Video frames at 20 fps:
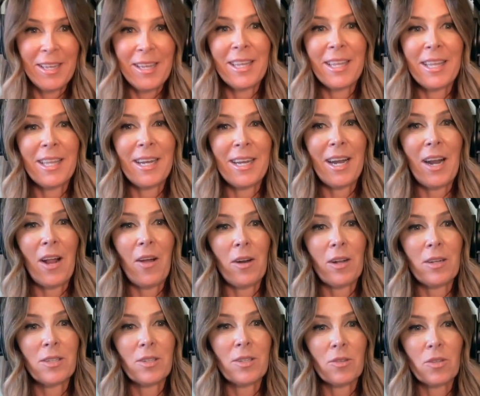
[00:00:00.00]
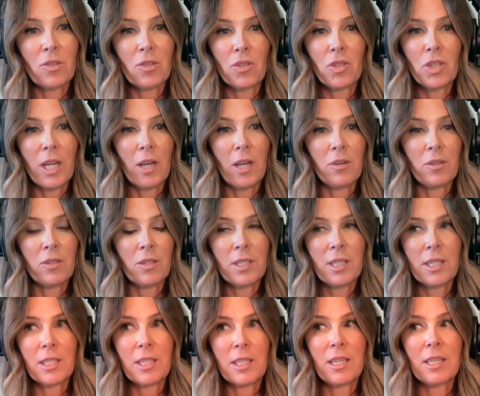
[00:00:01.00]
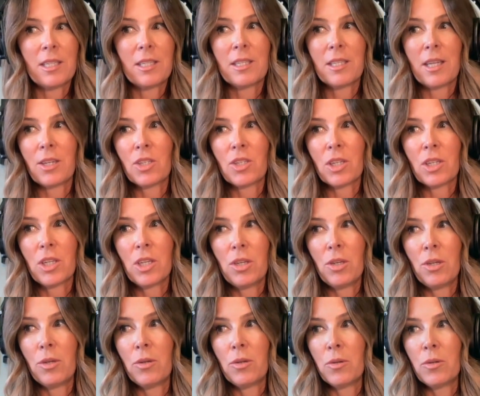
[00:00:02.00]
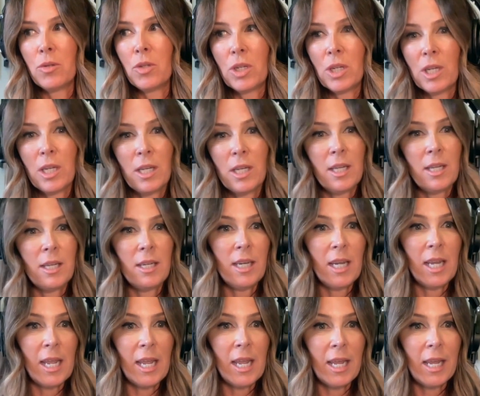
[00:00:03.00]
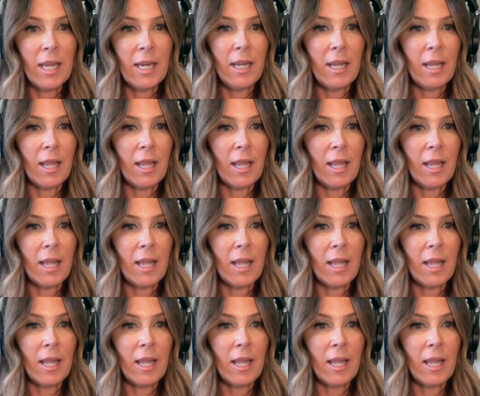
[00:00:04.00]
and get it out on social channels because it is such a huge need.